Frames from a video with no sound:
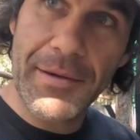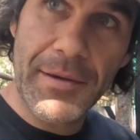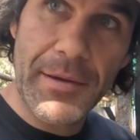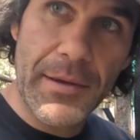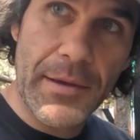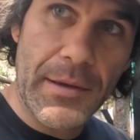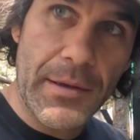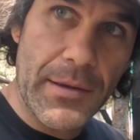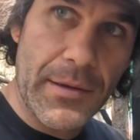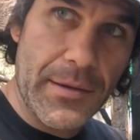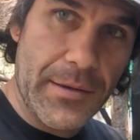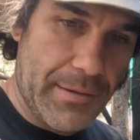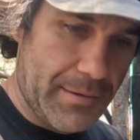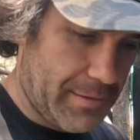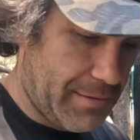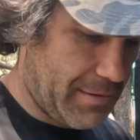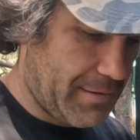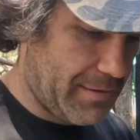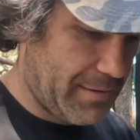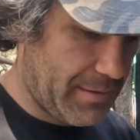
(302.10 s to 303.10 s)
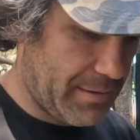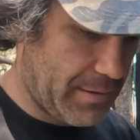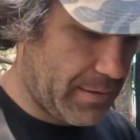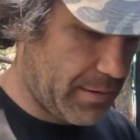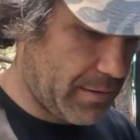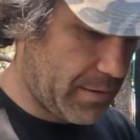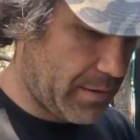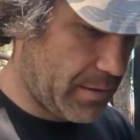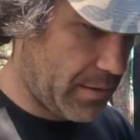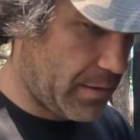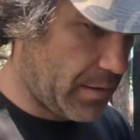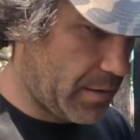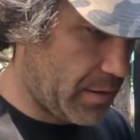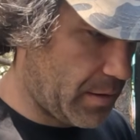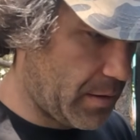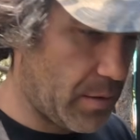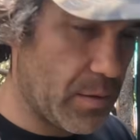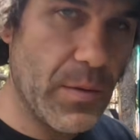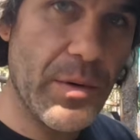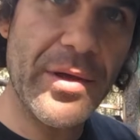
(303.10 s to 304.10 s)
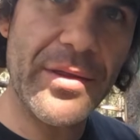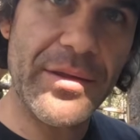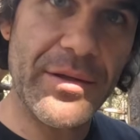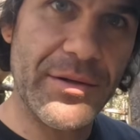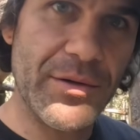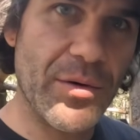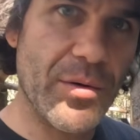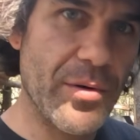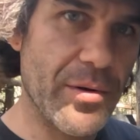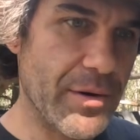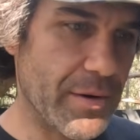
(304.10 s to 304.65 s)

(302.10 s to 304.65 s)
Okay. We got the door